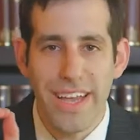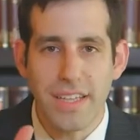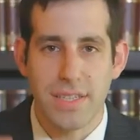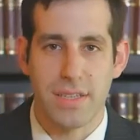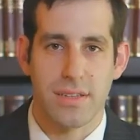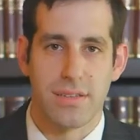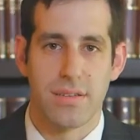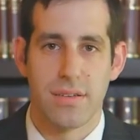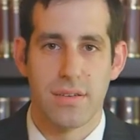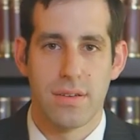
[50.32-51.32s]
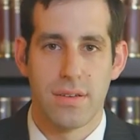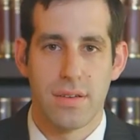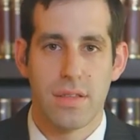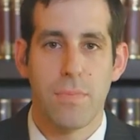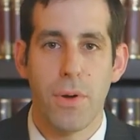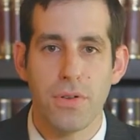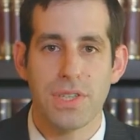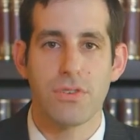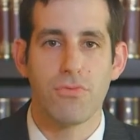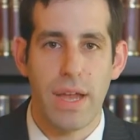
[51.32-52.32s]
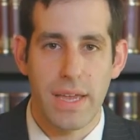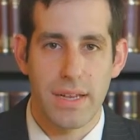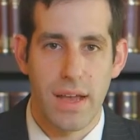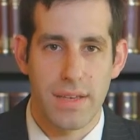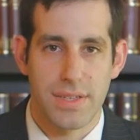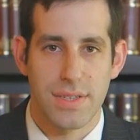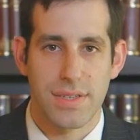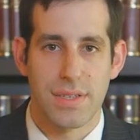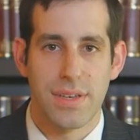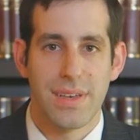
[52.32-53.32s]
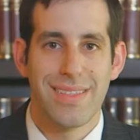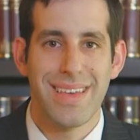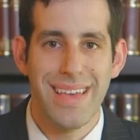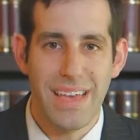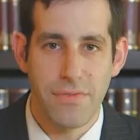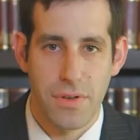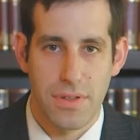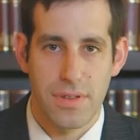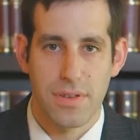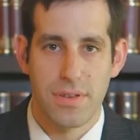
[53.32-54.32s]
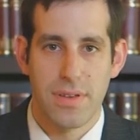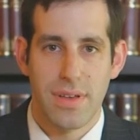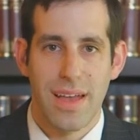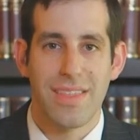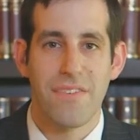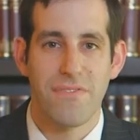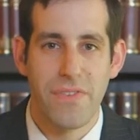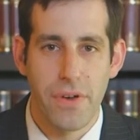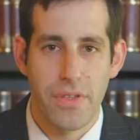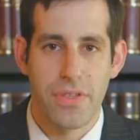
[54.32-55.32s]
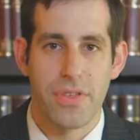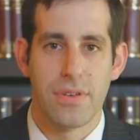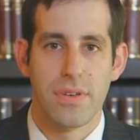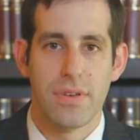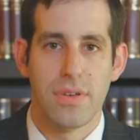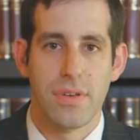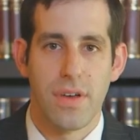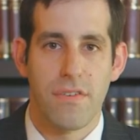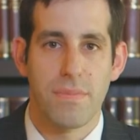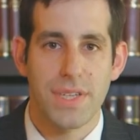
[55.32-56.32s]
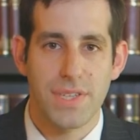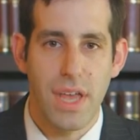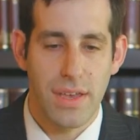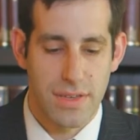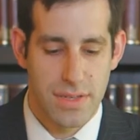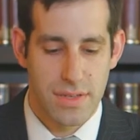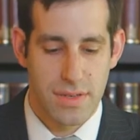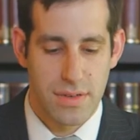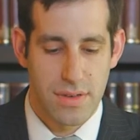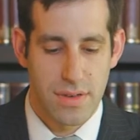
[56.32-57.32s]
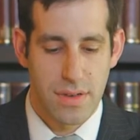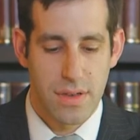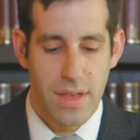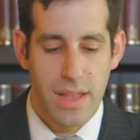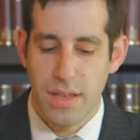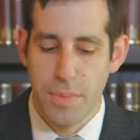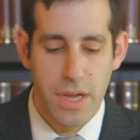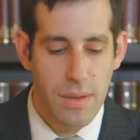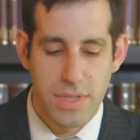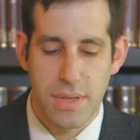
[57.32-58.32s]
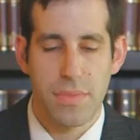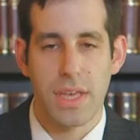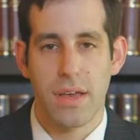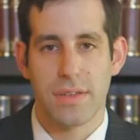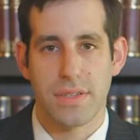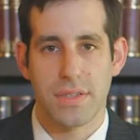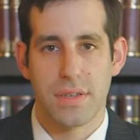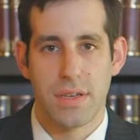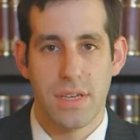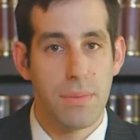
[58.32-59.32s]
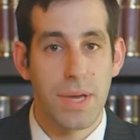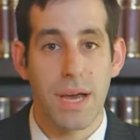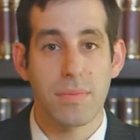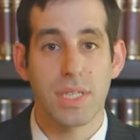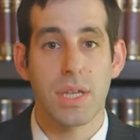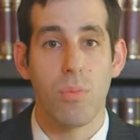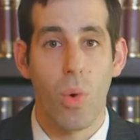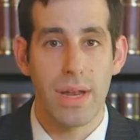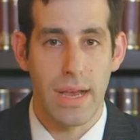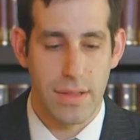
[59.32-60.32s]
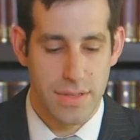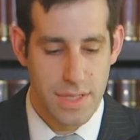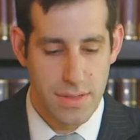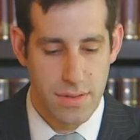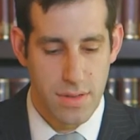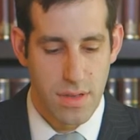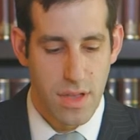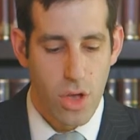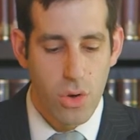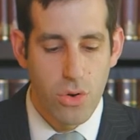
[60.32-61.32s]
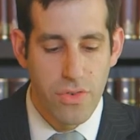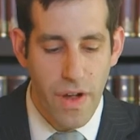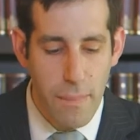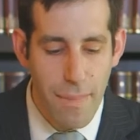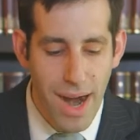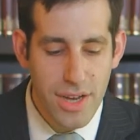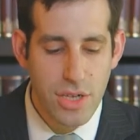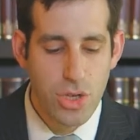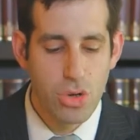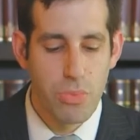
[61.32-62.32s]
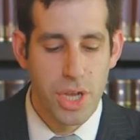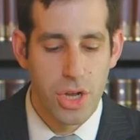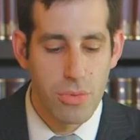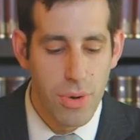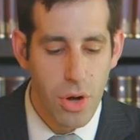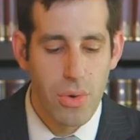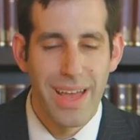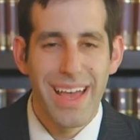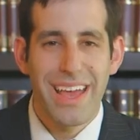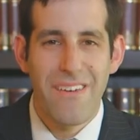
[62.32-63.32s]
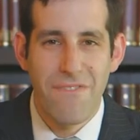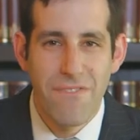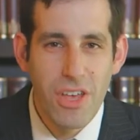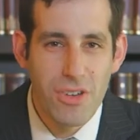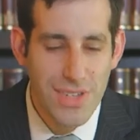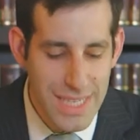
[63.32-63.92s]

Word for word: instant, the person recognizes the evil and the filth of mistakes, and he becomes something else. He becomes someone else. Ukvar margishu bikirbo, he feels